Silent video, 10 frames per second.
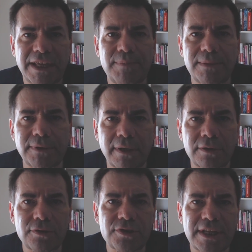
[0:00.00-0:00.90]
Make people
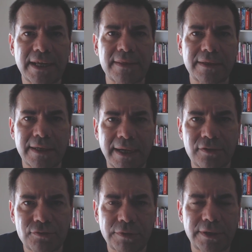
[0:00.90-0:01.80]
understand that
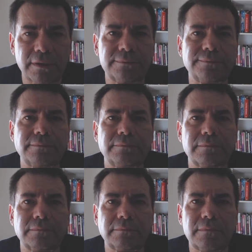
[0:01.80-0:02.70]
God is real,
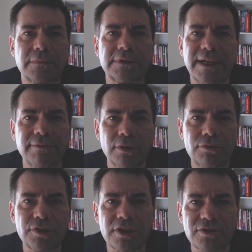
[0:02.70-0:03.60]
that
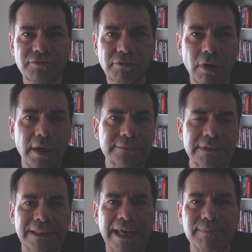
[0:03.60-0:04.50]
evolution is a fraud.
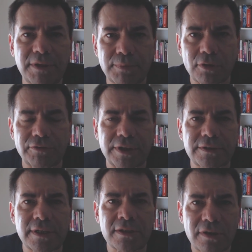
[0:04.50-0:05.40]
It can't be proven.
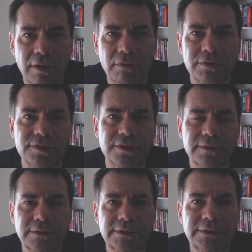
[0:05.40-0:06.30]
It's a hoax.
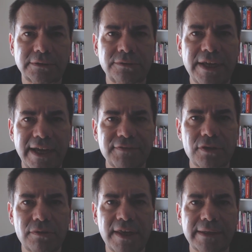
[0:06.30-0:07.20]
And you have
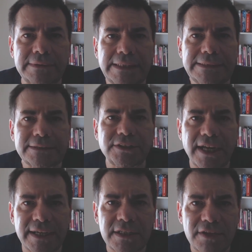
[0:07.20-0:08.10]
to do that
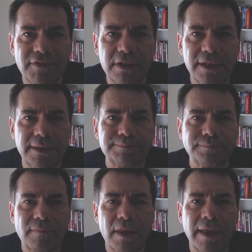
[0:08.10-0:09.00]
scientifically
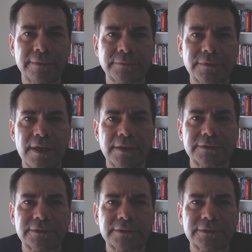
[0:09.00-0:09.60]
and